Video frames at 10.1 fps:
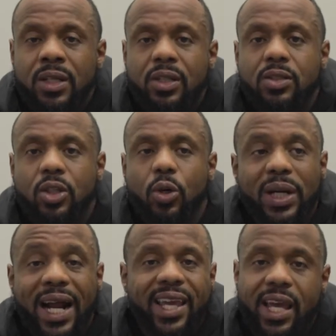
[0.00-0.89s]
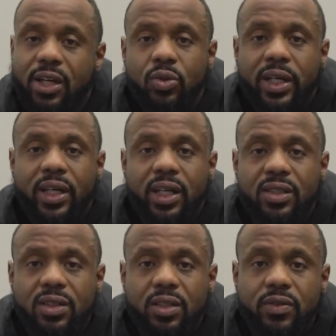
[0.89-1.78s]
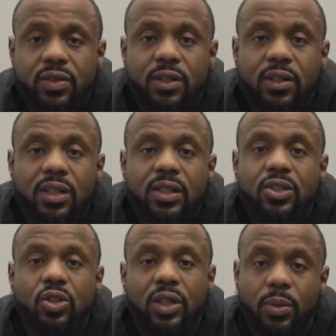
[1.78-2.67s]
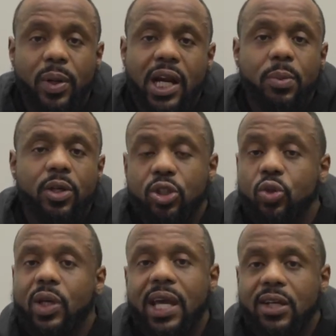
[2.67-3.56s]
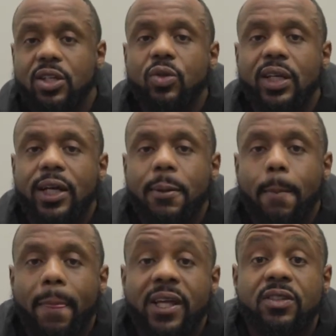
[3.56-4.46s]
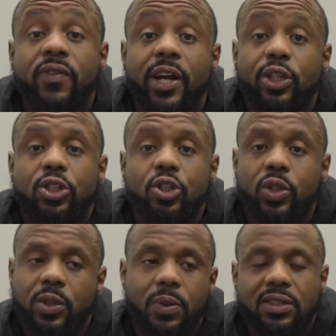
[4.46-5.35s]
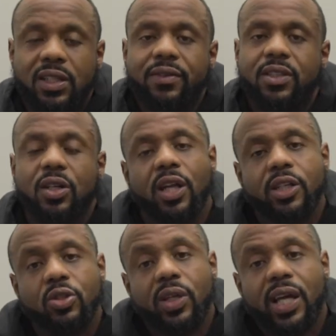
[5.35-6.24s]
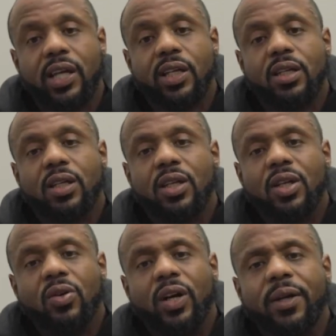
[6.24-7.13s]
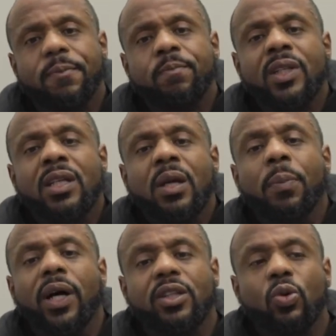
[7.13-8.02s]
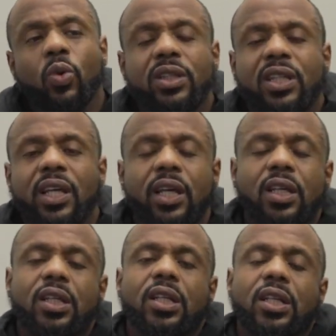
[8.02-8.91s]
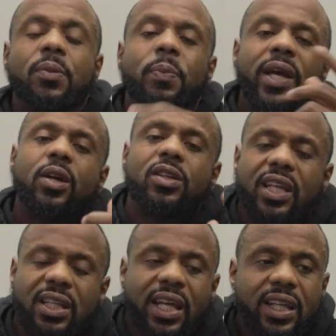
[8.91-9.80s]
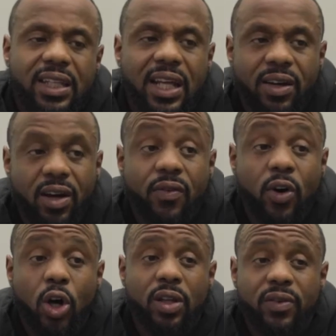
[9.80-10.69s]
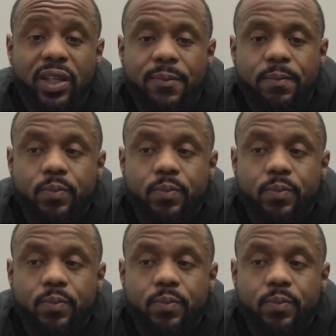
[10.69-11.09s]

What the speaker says: So, but I can't do that kind of stuff. So as a bodybuilder, you can't do that. It's very strict, but as a lifestyle client, you can, right? But the bigger thing that of all of it,